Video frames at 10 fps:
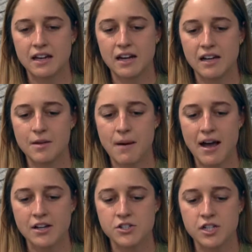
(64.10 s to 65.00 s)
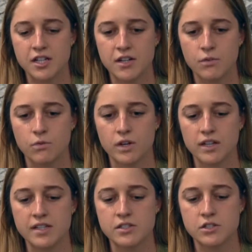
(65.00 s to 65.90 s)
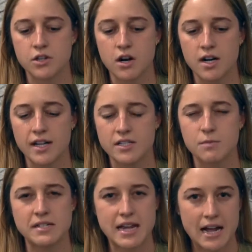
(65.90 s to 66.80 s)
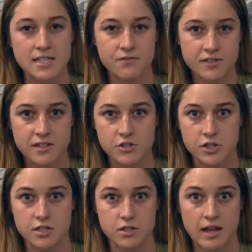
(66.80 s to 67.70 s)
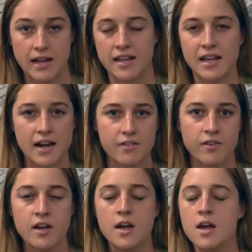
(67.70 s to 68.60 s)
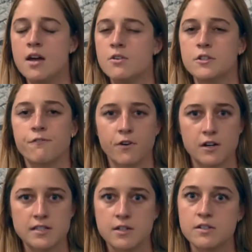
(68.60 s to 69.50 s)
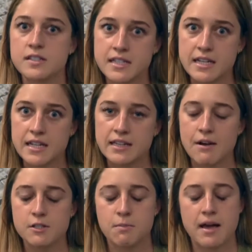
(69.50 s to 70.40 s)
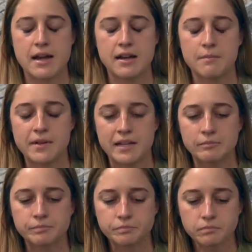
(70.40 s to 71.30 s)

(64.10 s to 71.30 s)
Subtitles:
the passion really started, so my dad's a physician, so that he kind of was the first little seed that was planted in me.